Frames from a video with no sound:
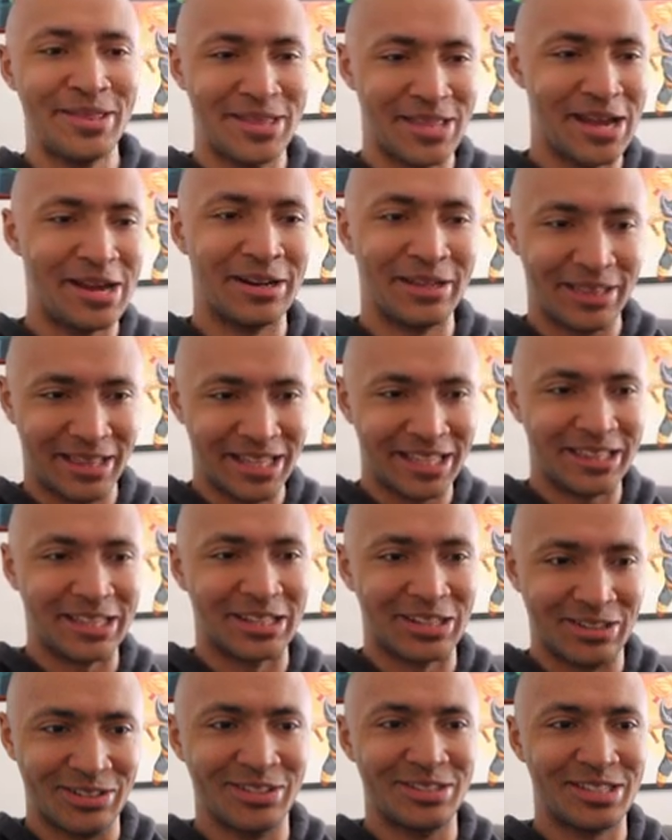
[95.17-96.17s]
that
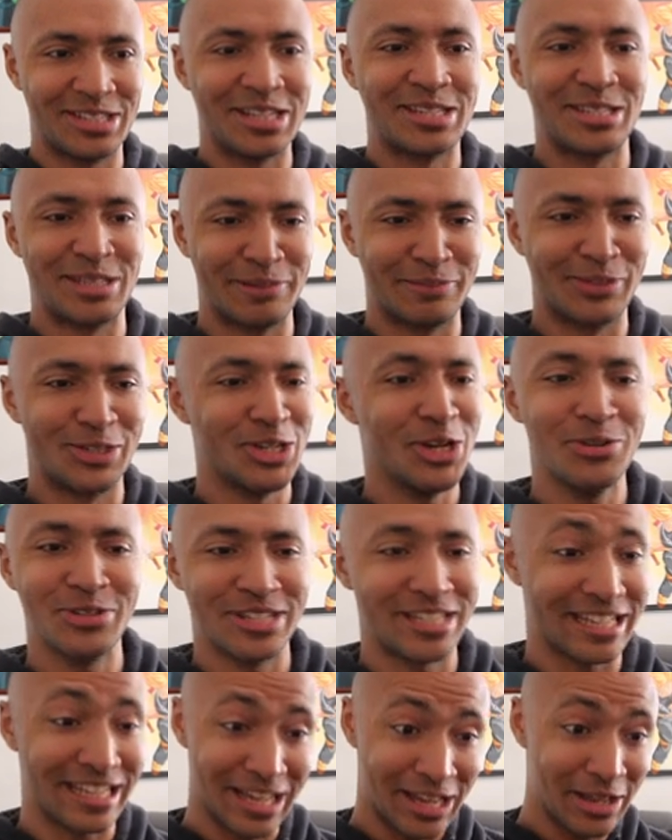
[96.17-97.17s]
the system
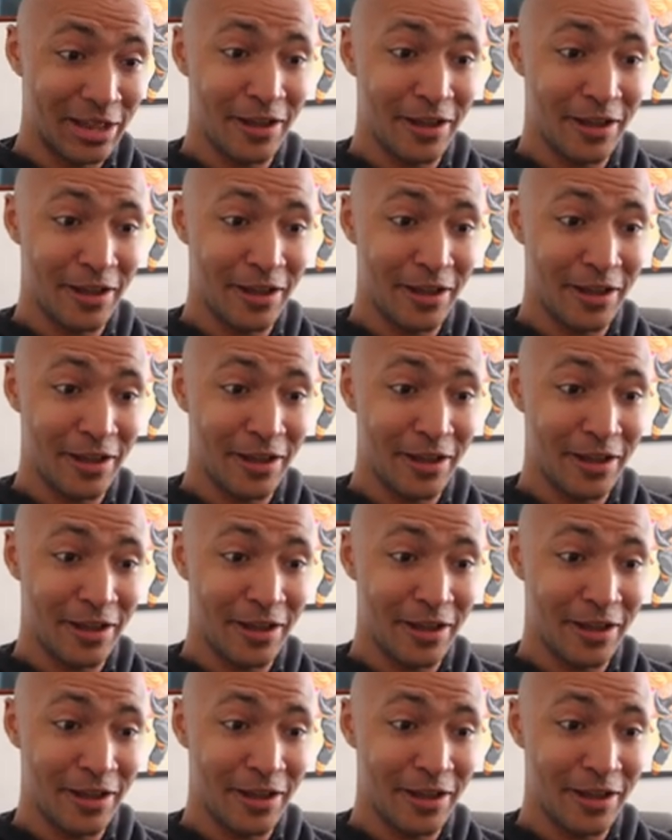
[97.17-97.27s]
chooses.